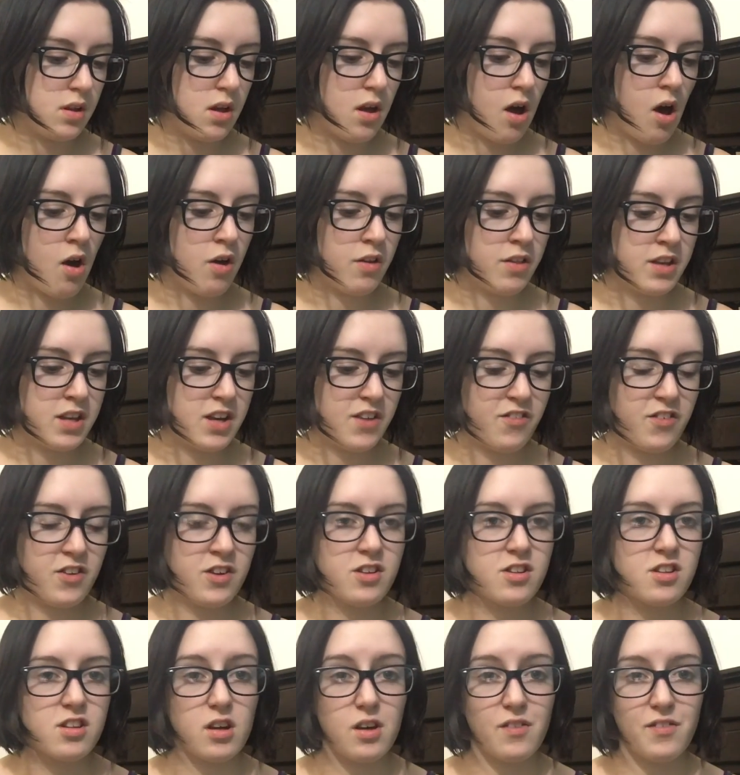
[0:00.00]
all the
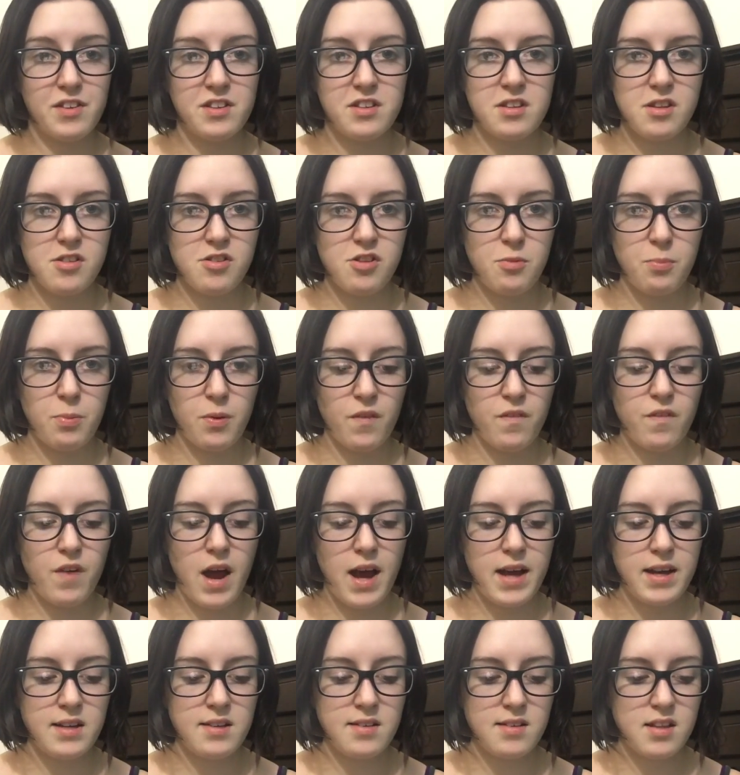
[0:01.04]
different services you
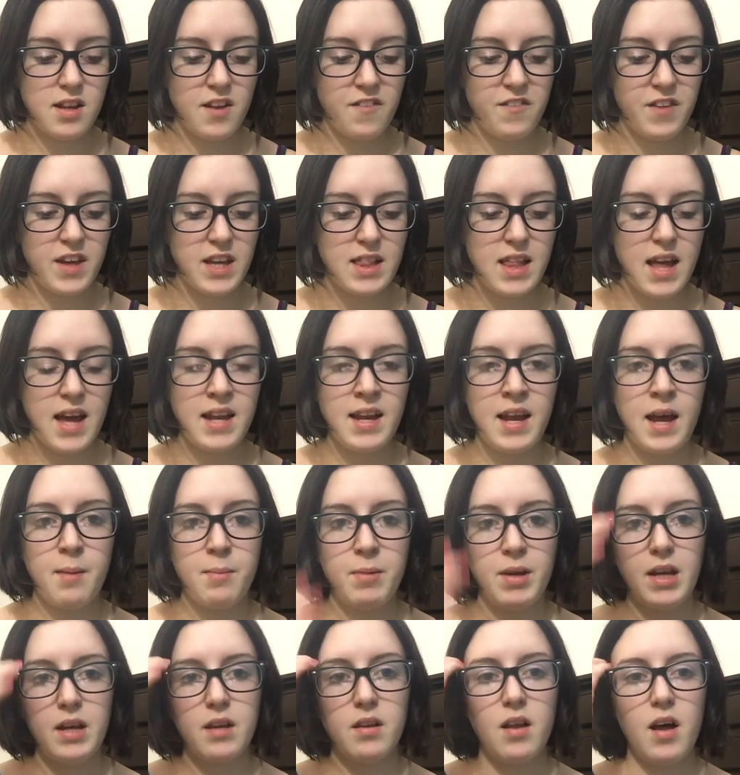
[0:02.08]
provide and stuff like that, and how
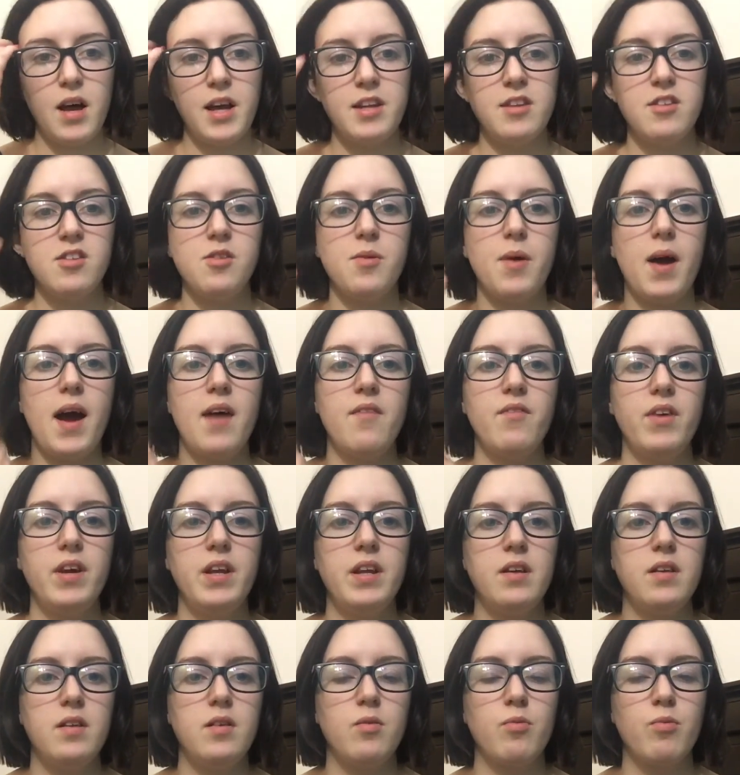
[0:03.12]
many clients you have
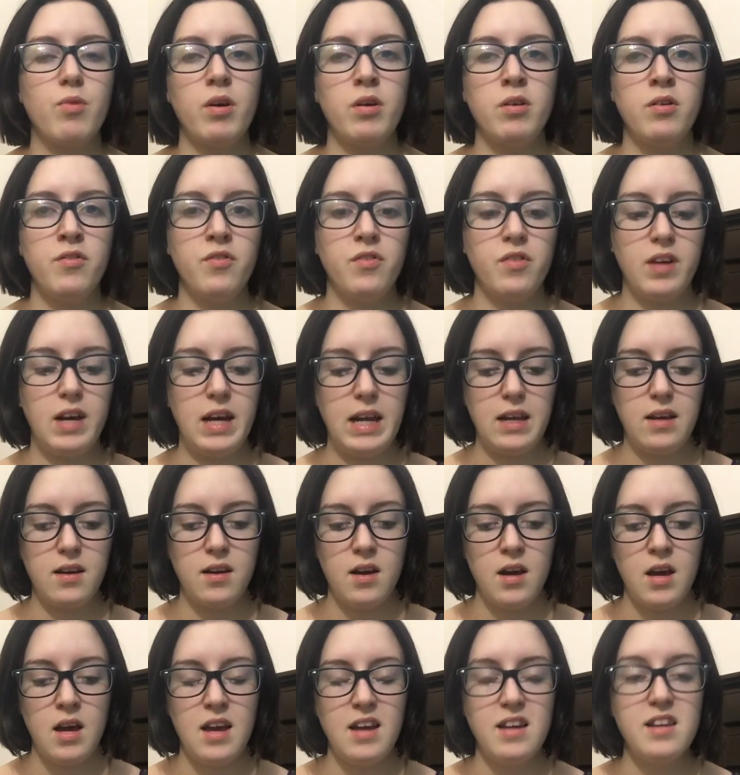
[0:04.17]
in a run of like
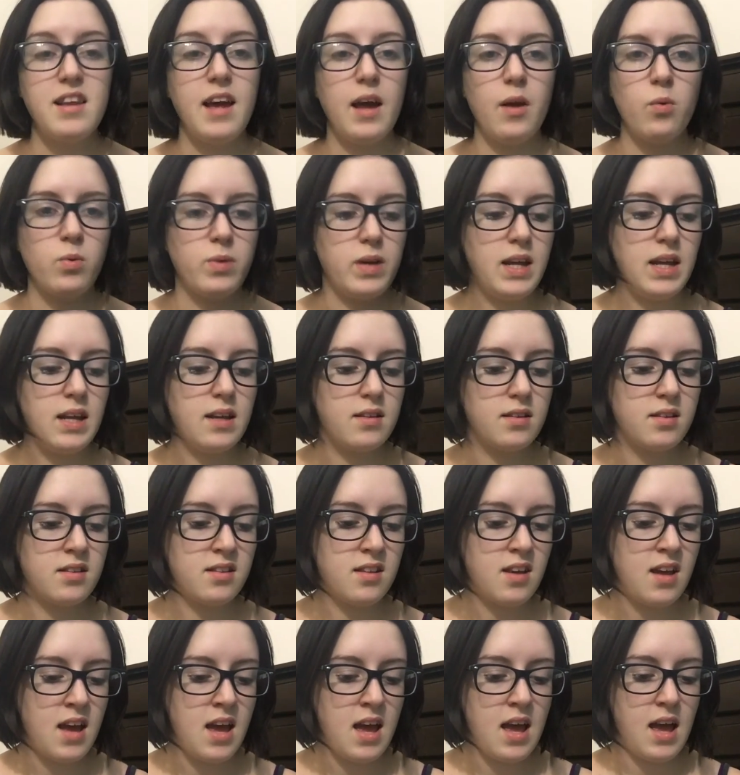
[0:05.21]
10
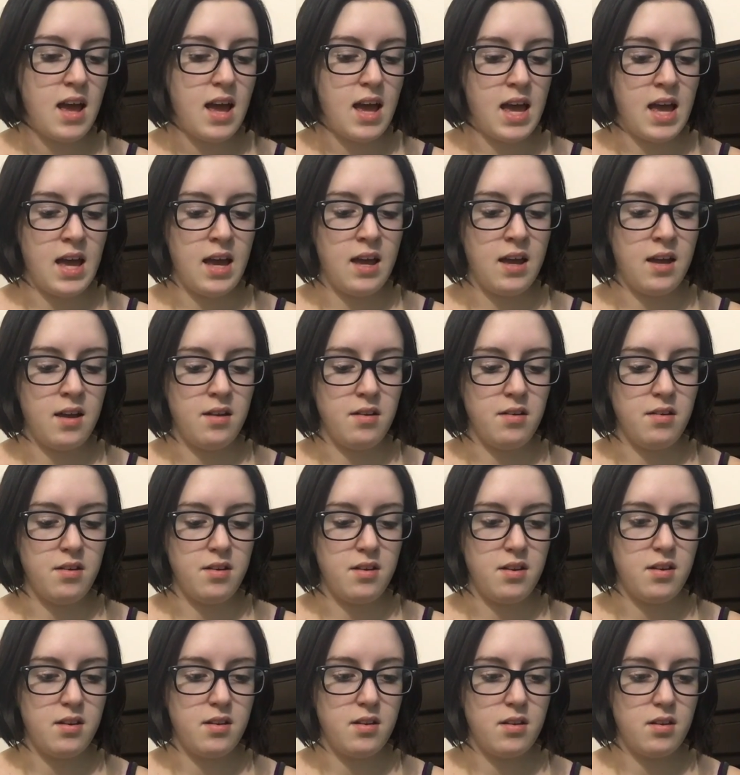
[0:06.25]
weeks,
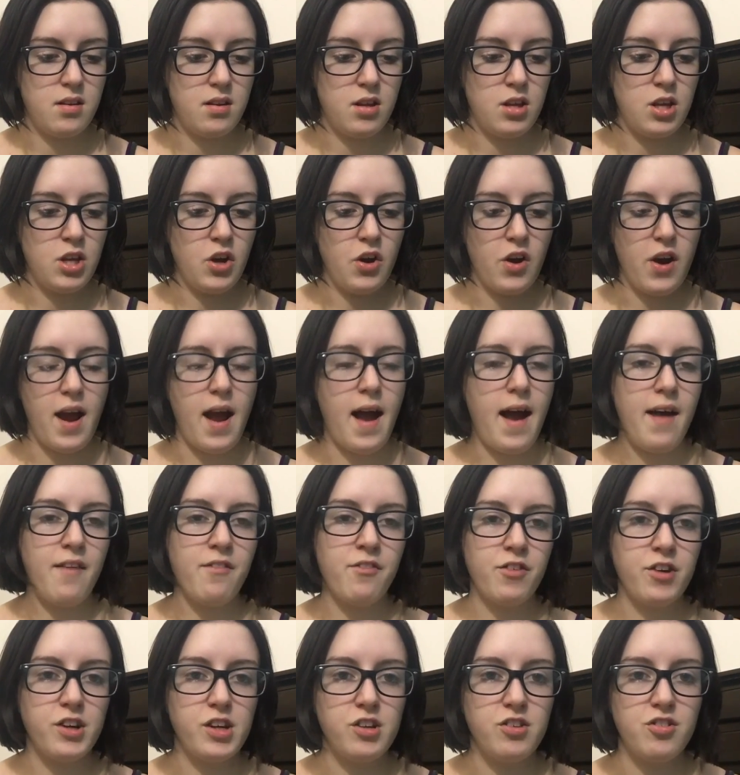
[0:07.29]
and your
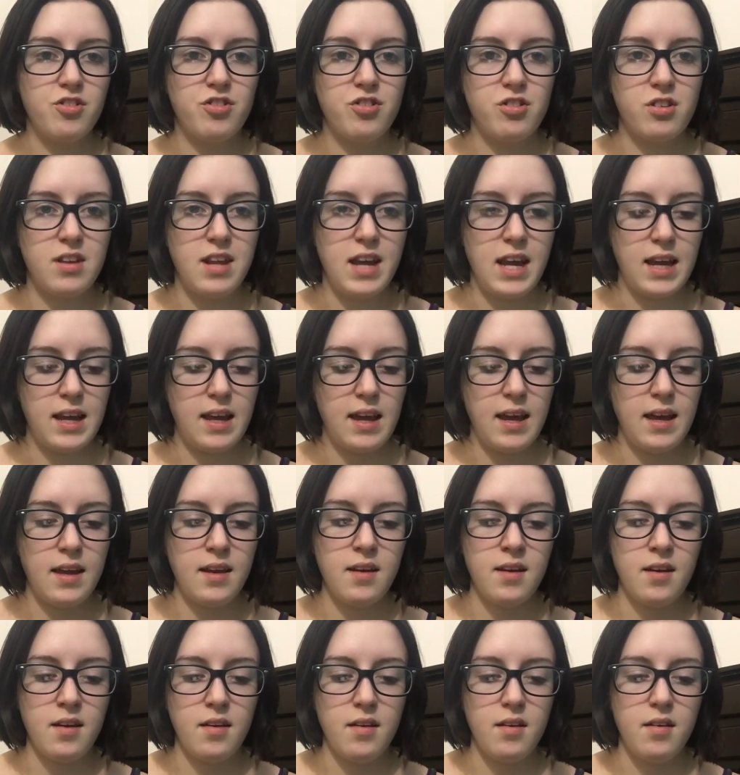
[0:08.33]
average
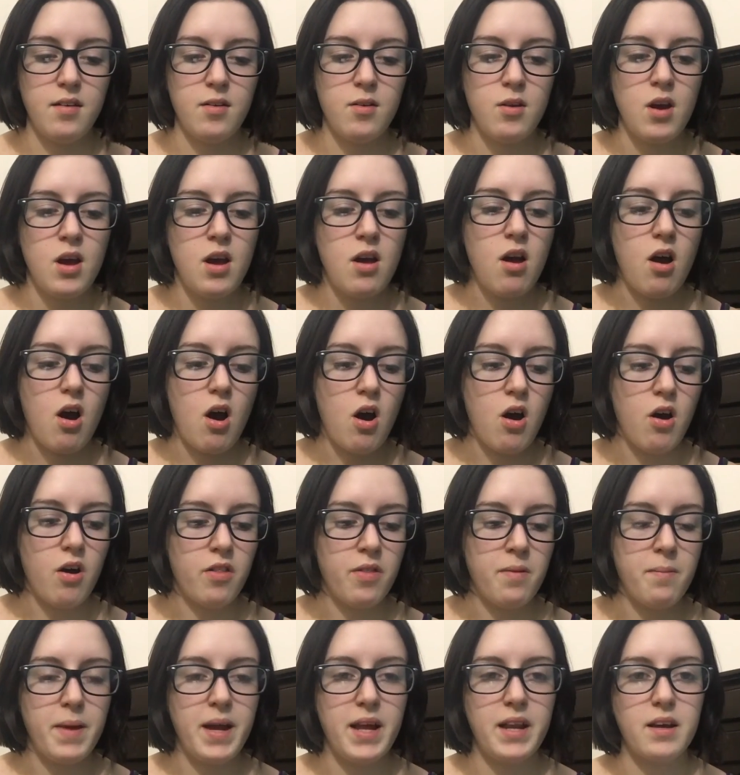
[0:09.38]
ticket and
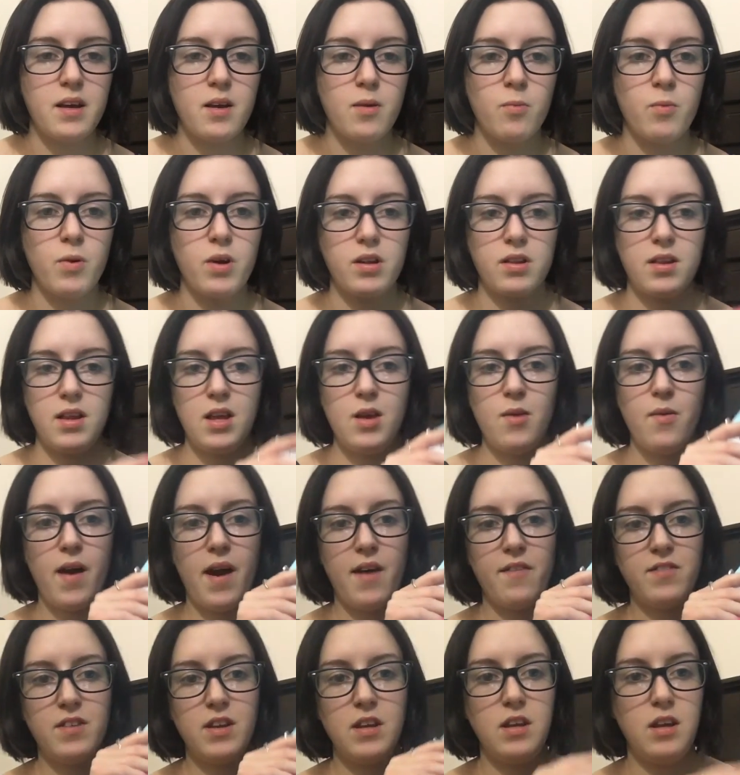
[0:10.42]
all the mannequin work that you
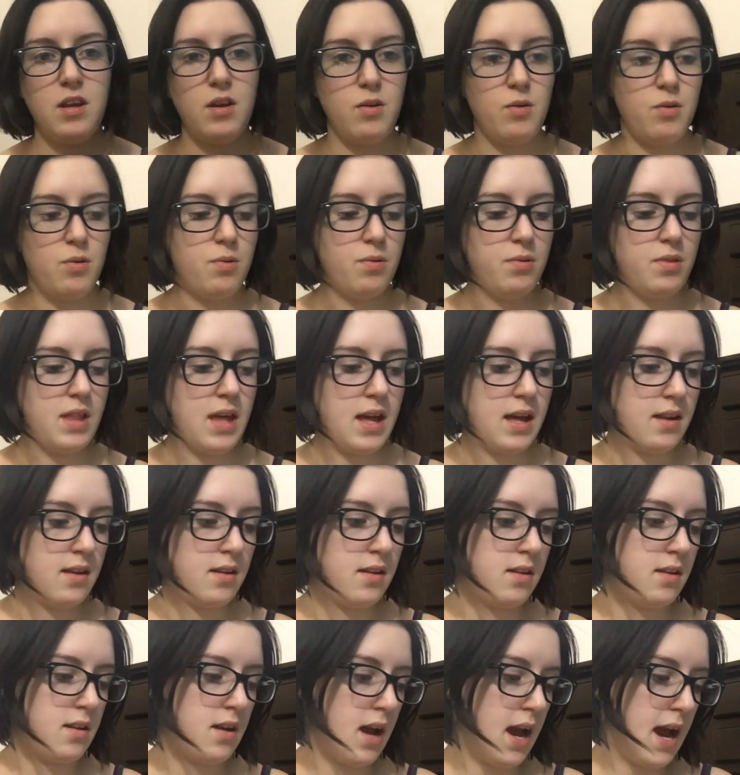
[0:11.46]
have to do
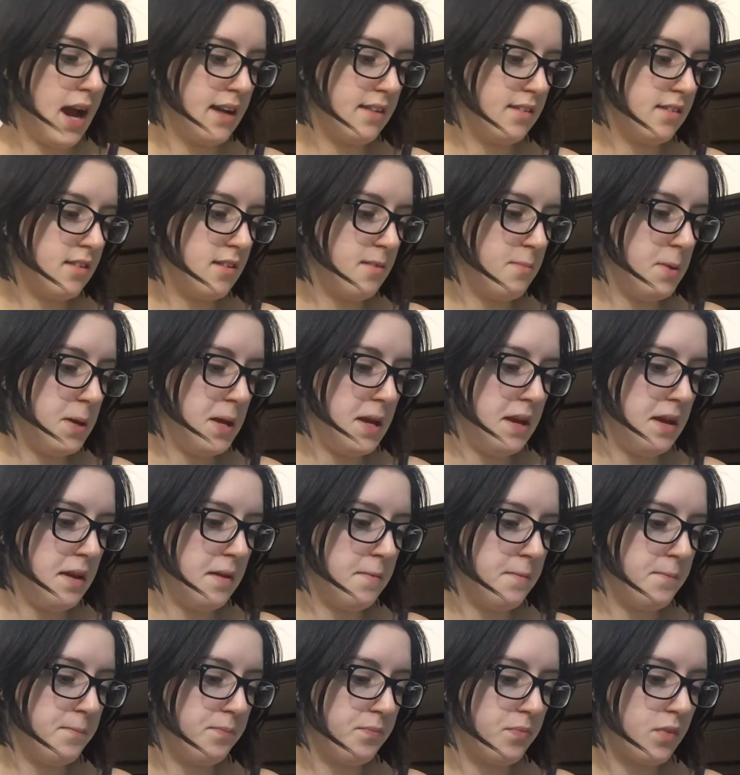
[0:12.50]
that has to
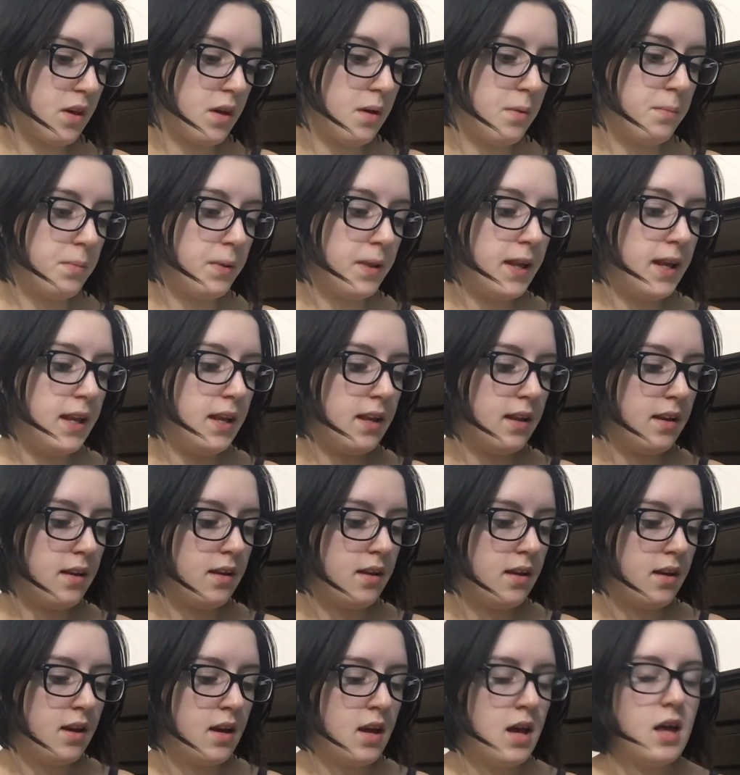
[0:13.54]
be completed.